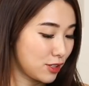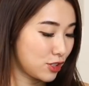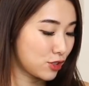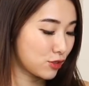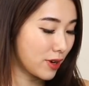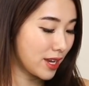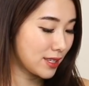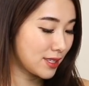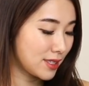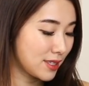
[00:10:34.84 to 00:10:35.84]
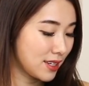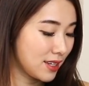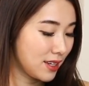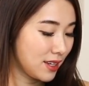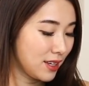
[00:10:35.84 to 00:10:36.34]
Stress
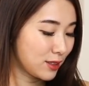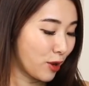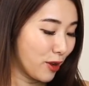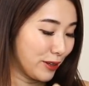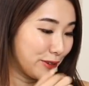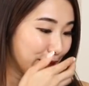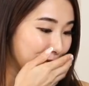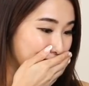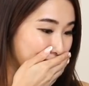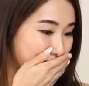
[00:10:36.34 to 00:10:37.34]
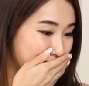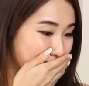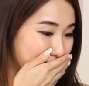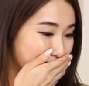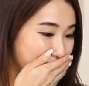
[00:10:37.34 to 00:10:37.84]
tolerance.
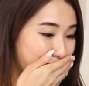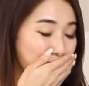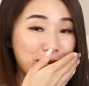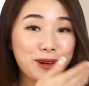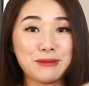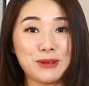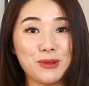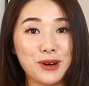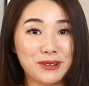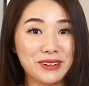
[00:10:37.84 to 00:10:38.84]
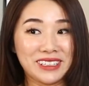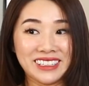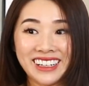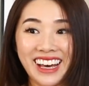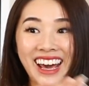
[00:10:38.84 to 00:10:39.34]
Oh my god, I'm a
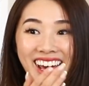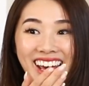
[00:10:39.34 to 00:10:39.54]
warrior.